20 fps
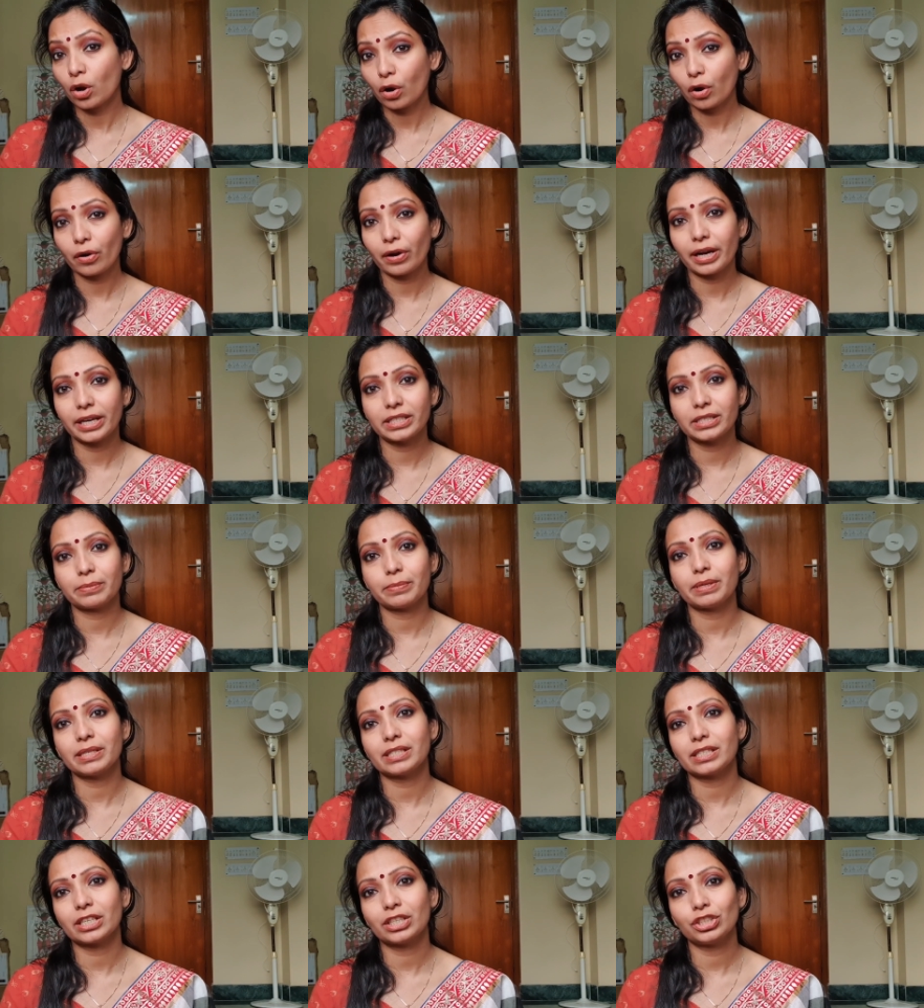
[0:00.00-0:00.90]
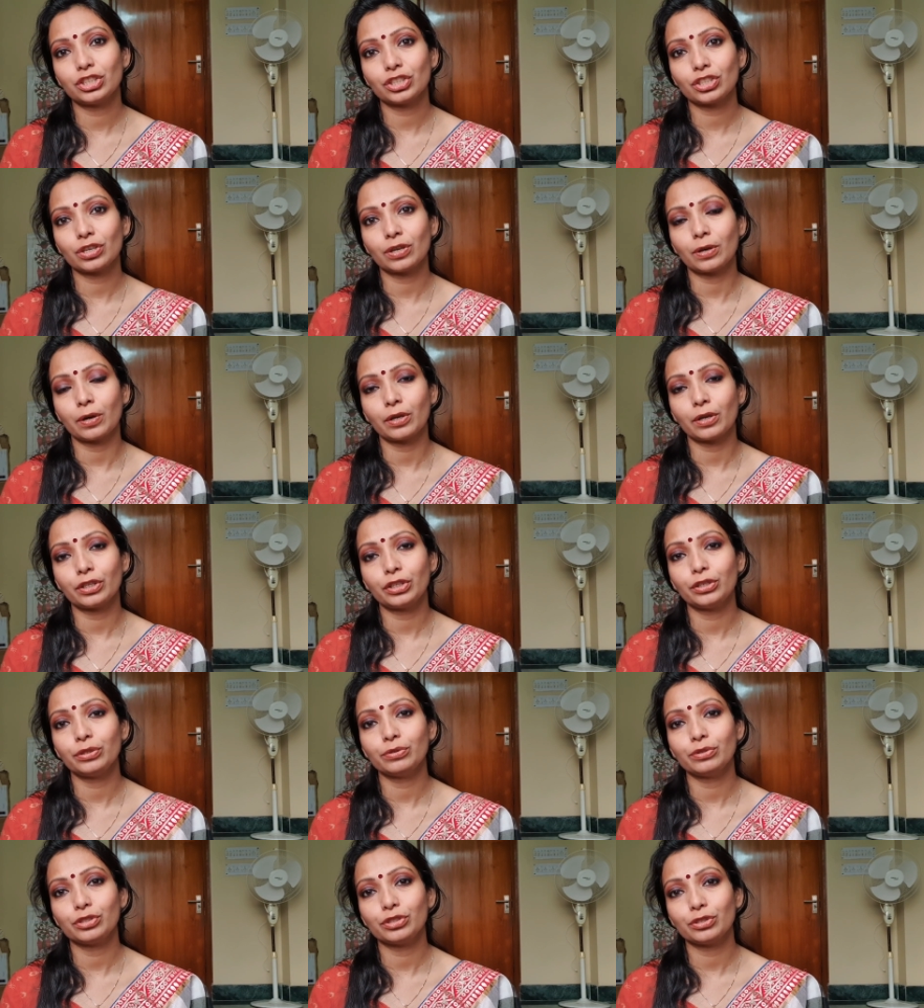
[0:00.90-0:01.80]
or write a message on
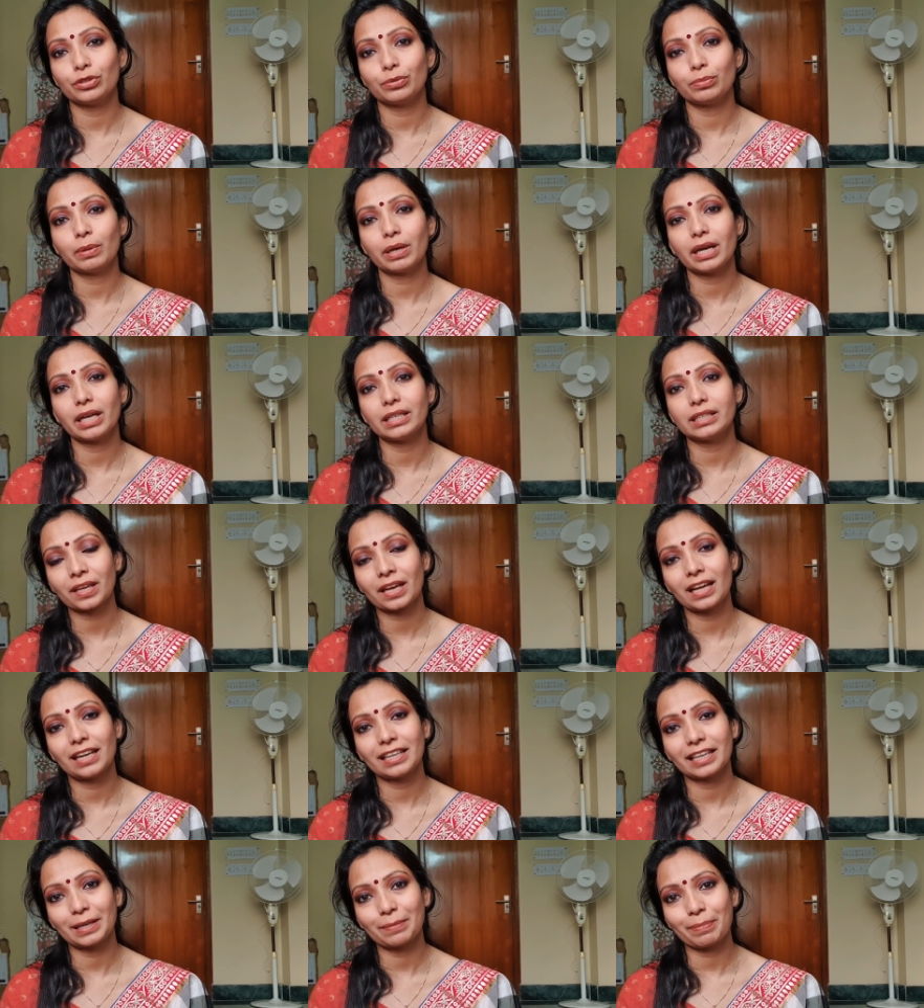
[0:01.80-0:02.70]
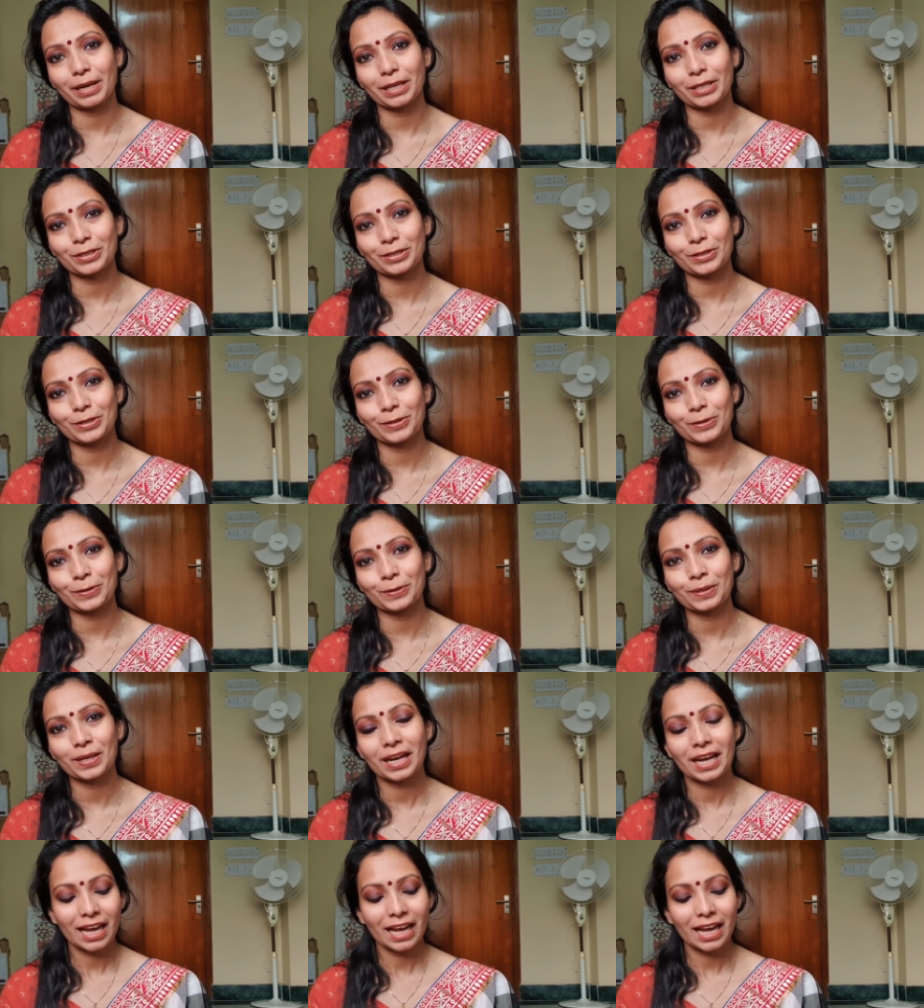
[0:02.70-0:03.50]
YouTube, and I'll get back to you.